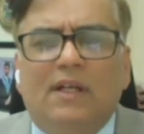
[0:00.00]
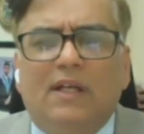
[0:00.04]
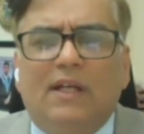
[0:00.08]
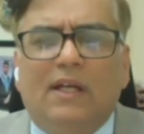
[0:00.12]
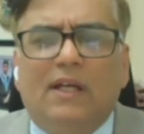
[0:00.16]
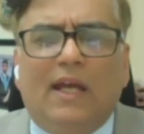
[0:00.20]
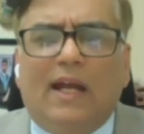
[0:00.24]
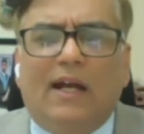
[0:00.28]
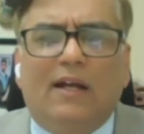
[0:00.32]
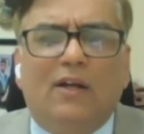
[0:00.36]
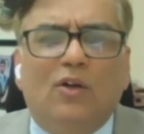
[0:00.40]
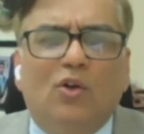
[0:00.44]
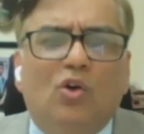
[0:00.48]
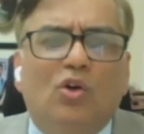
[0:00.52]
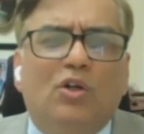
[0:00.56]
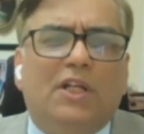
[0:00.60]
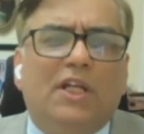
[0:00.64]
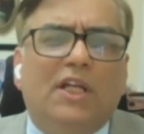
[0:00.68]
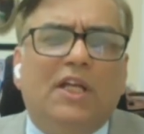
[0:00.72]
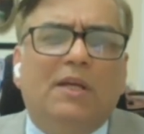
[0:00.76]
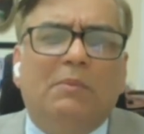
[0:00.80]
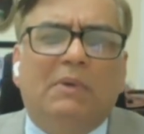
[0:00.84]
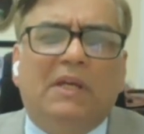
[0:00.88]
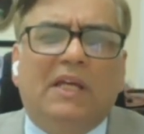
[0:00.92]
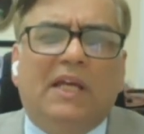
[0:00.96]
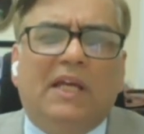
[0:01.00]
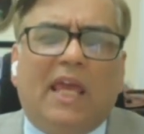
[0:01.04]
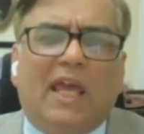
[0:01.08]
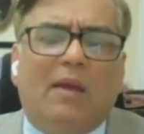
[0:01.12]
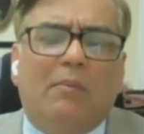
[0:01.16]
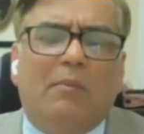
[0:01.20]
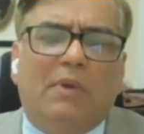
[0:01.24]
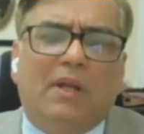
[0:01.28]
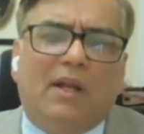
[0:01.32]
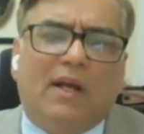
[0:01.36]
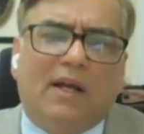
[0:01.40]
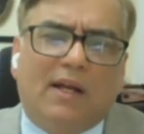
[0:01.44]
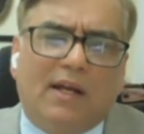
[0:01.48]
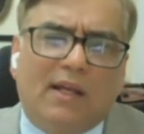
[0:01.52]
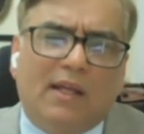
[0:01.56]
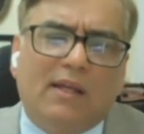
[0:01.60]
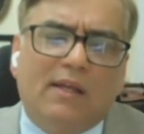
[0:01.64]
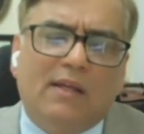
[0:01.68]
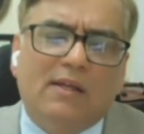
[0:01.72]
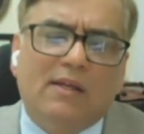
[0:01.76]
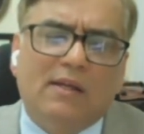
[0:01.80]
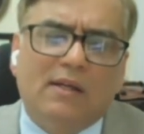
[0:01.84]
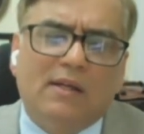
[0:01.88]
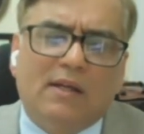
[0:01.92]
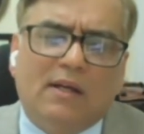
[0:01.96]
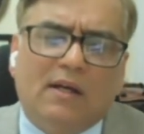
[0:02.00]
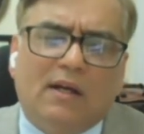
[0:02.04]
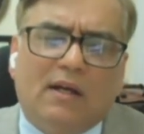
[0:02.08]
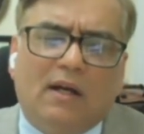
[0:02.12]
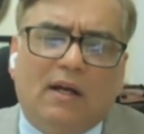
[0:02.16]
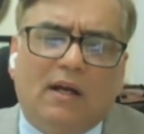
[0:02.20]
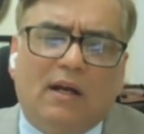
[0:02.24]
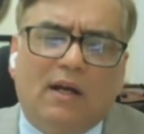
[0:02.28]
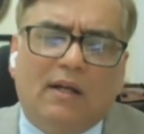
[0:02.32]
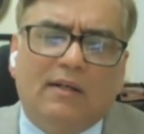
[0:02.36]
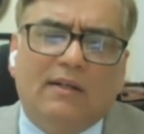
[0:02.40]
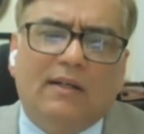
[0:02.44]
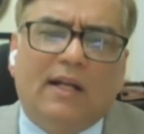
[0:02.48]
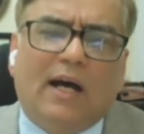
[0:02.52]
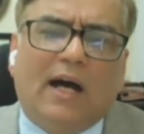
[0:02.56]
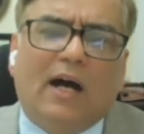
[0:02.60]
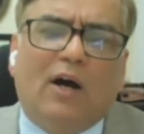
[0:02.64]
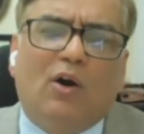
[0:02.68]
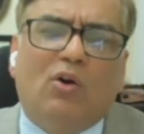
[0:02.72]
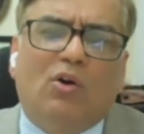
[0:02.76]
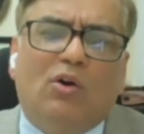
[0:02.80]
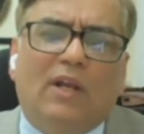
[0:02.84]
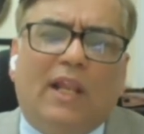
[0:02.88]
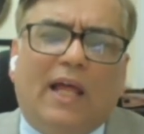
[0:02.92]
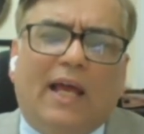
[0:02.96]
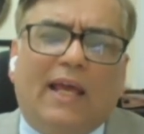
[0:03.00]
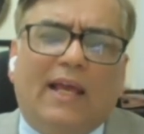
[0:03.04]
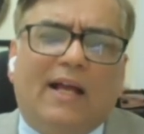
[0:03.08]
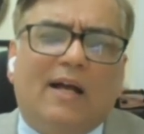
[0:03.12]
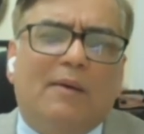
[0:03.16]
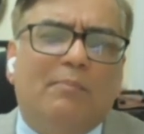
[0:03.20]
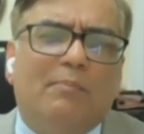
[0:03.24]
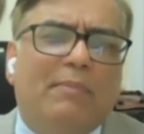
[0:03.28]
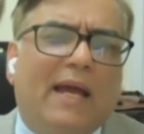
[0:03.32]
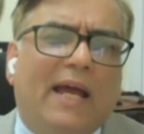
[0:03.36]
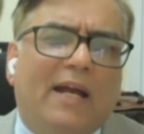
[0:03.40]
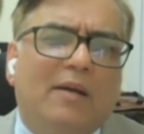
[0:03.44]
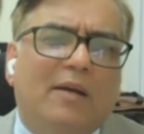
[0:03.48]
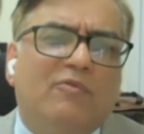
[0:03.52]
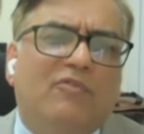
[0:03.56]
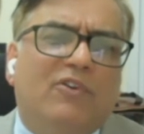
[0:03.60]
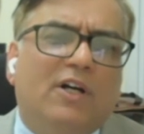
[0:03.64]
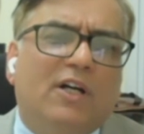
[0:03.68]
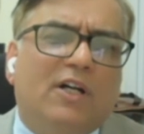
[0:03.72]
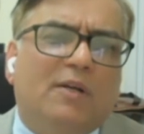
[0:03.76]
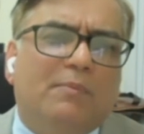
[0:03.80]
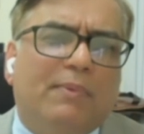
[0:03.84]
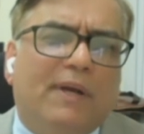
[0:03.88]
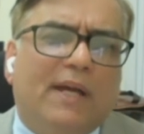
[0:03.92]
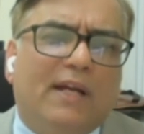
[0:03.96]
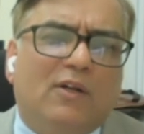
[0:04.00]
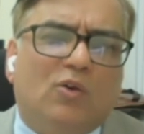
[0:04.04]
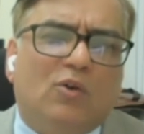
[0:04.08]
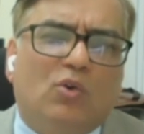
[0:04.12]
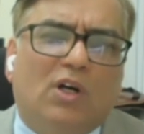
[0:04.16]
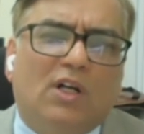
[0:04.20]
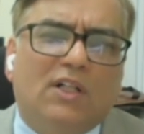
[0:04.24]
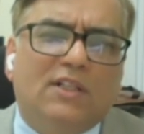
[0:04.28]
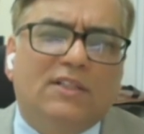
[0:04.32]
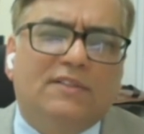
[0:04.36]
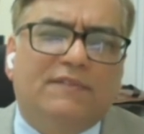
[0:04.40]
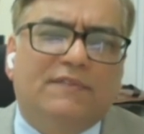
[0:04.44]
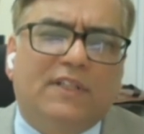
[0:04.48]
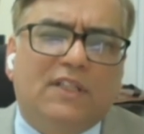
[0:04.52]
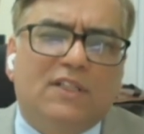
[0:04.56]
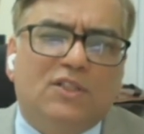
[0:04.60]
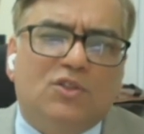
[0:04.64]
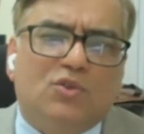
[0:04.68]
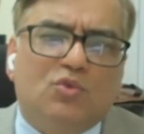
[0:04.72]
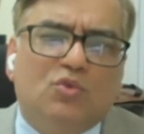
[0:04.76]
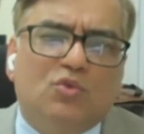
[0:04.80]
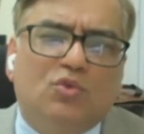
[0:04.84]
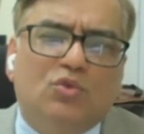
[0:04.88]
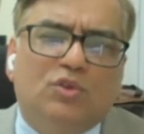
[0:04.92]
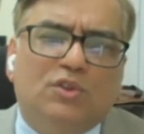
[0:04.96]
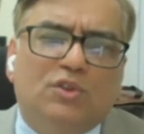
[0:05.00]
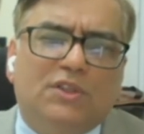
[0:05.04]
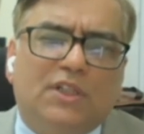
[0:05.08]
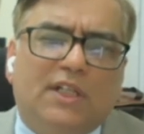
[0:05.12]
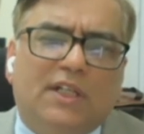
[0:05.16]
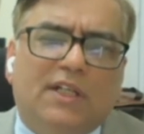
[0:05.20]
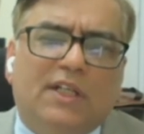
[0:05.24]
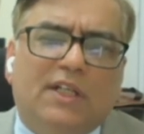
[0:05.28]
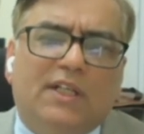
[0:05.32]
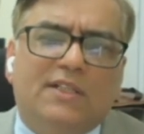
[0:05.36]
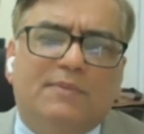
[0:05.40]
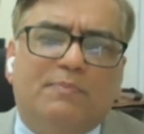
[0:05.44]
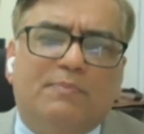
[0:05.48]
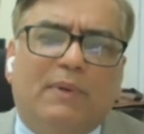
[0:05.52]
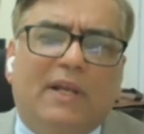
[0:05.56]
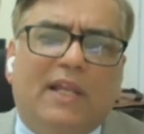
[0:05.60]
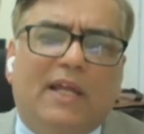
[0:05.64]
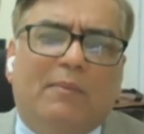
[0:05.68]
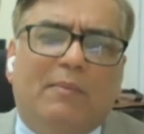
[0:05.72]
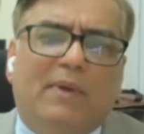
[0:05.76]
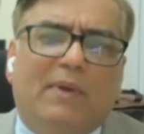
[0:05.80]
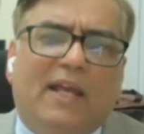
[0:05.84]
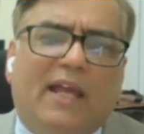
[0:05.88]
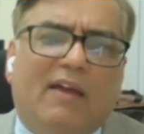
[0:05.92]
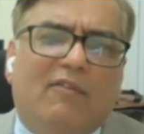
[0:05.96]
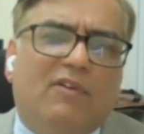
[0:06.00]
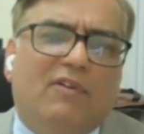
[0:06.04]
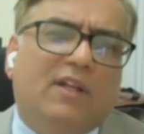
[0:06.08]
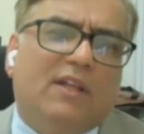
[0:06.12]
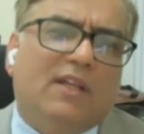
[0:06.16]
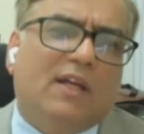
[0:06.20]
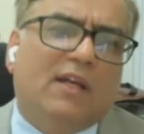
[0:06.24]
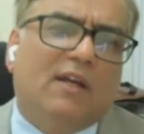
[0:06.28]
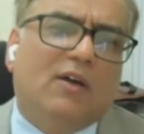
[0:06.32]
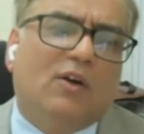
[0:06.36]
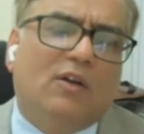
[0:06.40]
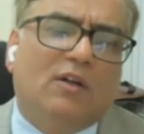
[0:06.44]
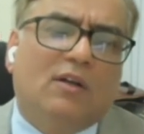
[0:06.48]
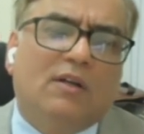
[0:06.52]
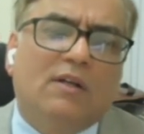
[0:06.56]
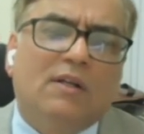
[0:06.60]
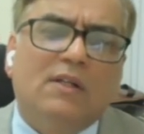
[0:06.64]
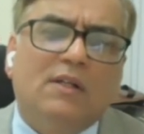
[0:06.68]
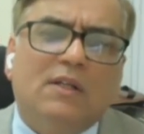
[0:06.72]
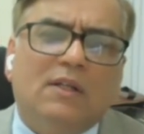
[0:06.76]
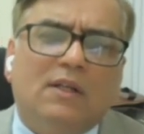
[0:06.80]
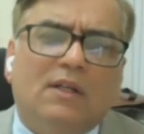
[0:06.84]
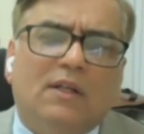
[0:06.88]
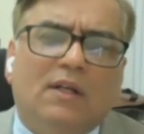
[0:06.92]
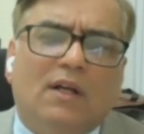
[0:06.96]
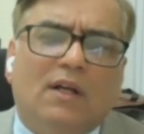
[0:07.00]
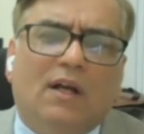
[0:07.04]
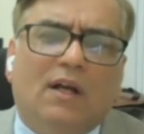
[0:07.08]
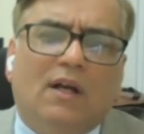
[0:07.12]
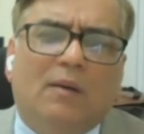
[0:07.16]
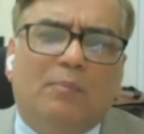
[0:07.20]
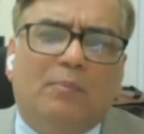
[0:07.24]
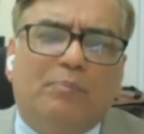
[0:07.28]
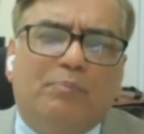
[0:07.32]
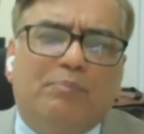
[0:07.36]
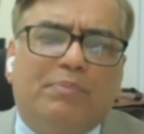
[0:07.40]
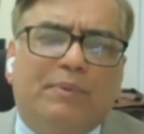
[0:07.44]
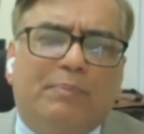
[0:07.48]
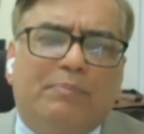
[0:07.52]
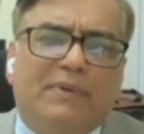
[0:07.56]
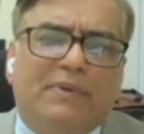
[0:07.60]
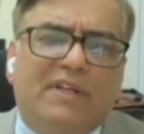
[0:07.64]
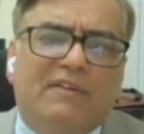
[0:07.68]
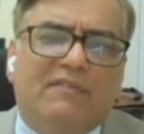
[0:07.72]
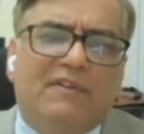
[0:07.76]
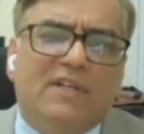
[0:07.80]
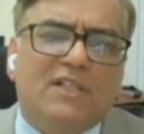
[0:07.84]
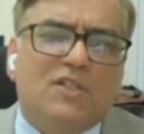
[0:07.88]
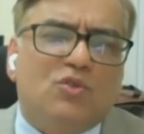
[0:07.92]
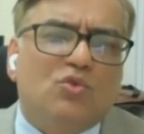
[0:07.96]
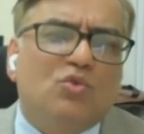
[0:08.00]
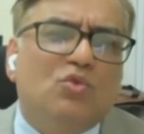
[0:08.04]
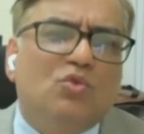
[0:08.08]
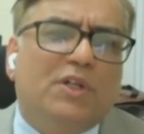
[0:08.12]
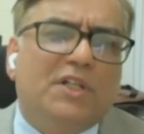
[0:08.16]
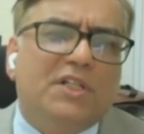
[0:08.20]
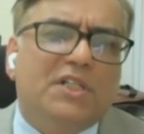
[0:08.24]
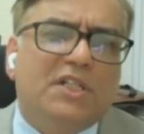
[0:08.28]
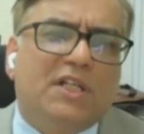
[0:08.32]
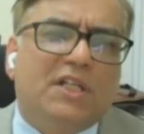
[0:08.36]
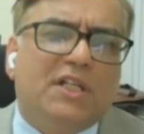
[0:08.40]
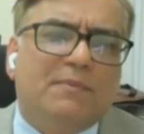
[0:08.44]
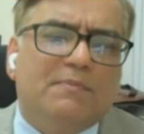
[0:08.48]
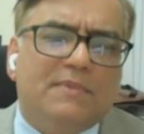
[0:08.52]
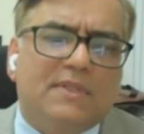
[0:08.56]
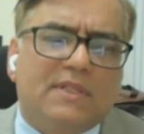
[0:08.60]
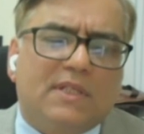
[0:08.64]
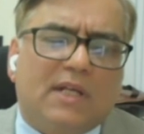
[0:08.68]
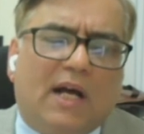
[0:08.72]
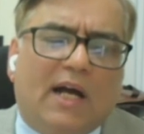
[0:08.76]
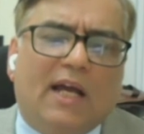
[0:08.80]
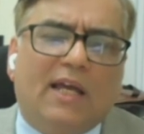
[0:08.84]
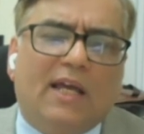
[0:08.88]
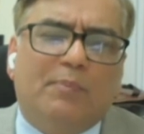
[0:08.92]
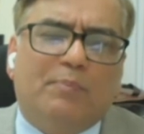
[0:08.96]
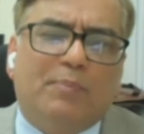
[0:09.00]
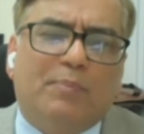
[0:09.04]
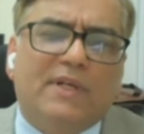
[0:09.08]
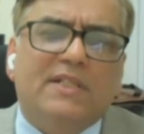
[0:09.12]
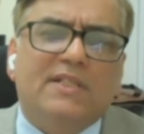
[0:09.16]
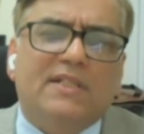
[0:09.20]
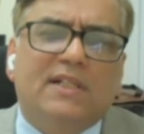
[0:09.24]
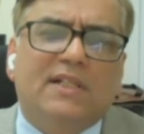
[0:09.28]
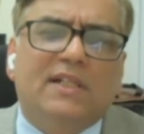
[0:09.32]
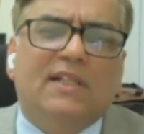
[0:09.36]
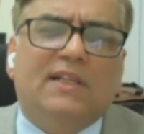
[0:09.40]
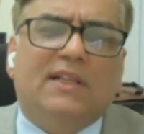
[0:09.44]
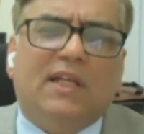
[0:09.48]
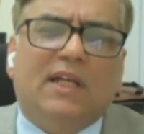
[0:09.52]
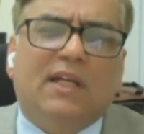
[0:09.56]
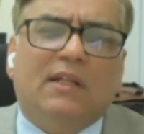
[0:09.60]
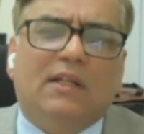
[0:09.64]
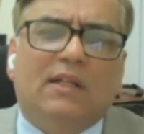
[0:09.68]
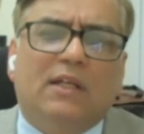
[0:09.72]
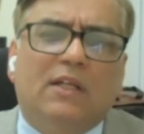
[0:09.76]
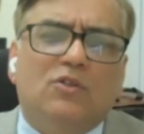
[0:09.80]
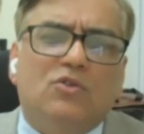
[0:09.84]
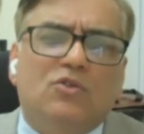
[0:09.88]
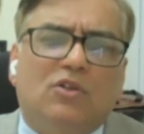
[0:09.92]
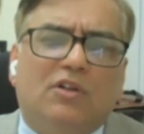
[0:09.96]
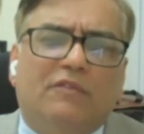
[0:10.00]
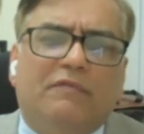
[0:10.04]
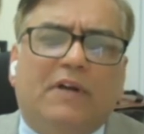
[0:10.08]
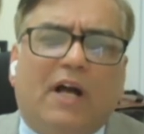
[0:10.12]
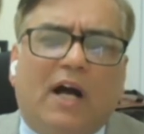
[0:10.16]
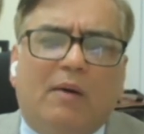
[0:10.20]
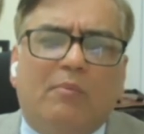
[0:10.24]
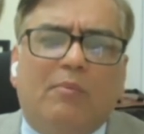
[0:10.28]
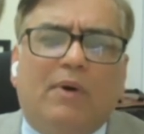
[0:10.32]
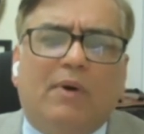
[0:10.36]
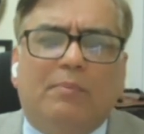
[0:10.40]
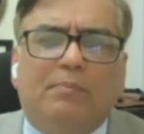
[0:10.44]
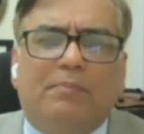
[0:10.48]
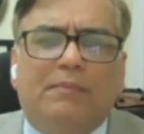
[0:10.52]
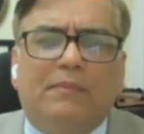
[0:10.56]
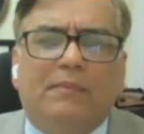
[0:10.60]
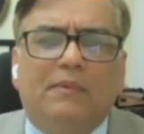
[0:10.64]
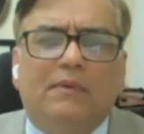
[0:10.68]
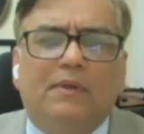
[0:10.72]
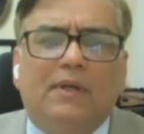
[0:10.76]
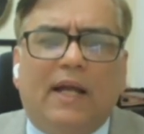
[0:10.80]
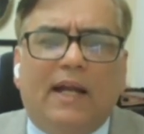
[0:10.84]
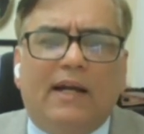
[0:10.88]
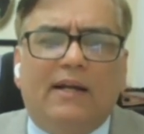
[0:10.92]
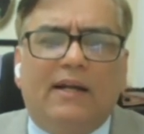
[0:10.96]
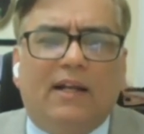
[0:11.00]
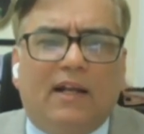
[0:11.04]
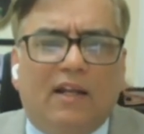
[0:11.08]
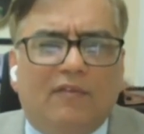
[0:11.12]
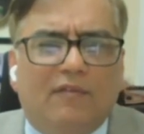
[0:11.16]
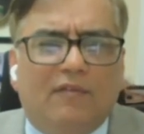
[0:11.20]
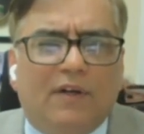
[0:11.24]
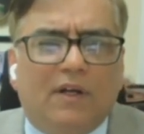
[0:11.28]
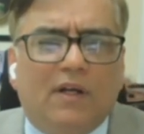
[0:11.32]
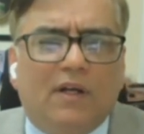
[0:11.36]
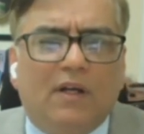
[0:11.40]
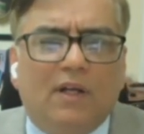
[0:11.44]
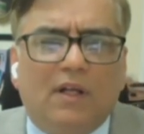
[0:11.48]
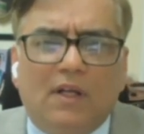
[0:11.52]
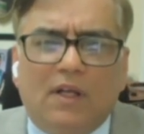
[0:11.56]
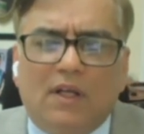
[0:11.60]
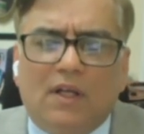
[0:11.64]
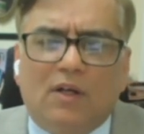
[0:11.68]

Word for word: He had no team. He came in hurry. Uh, now, like a bad workman quarrels with his tools, he's blaming everything on uh, previous two regimes. I personally think he should have come up and deliver.